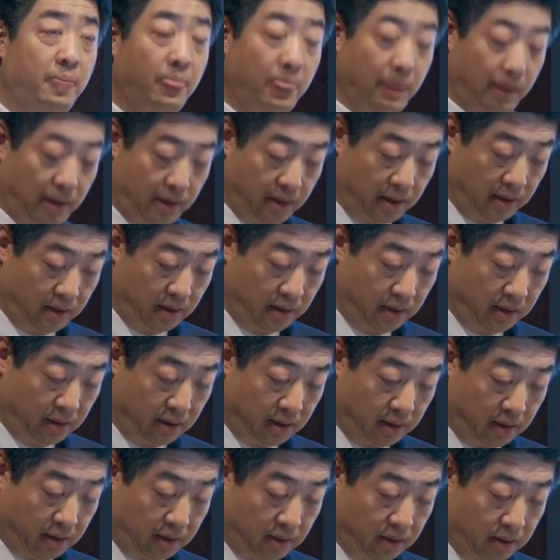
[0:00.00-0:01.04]

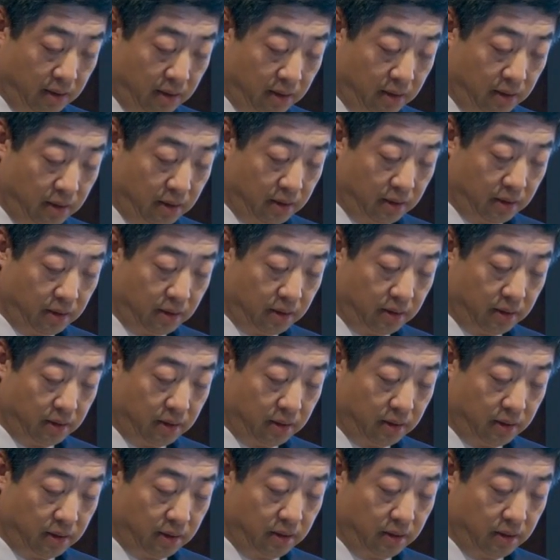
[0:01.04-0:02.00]
Nothing is said.